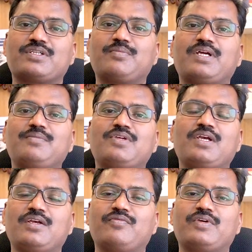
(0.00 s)
Sometimes
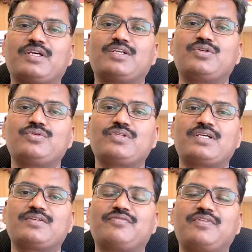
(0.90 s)
we can use
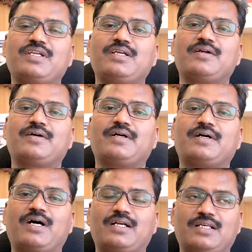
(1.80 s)
as a free
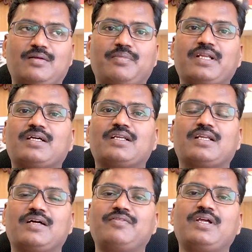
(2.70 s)
uh, arterial pedicle
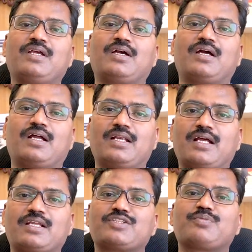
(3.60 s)
graft and
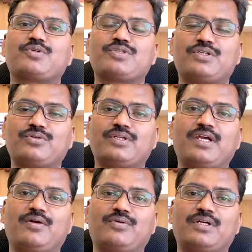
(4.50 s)
anastomosis to the
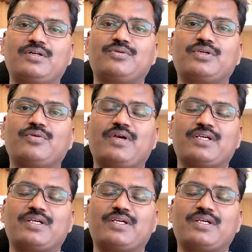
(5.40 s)
aorta to give